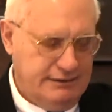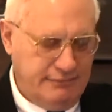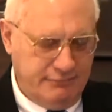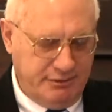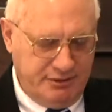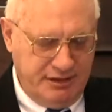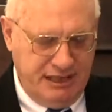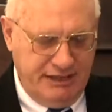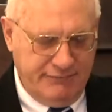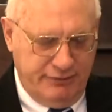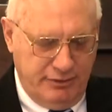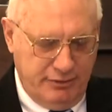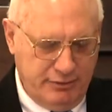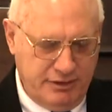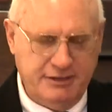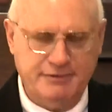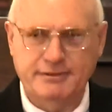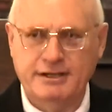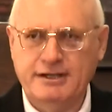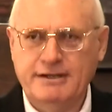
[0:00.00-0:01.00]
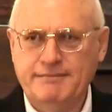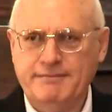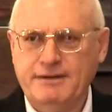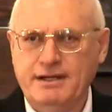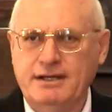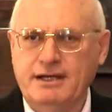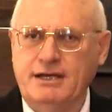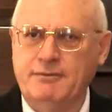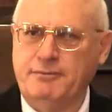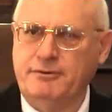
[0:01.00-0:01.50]
We want to have a look at,
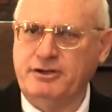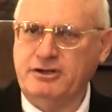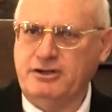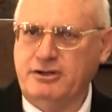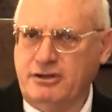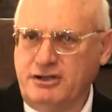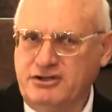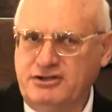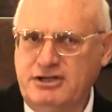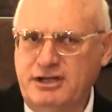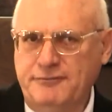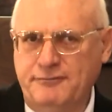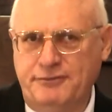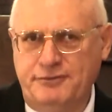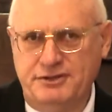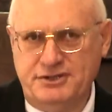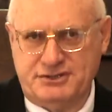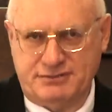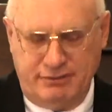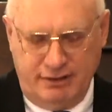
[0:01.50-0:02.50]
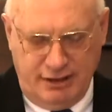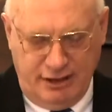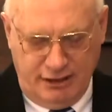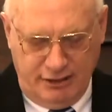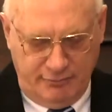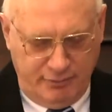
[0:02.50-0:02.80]
at what God did for Israel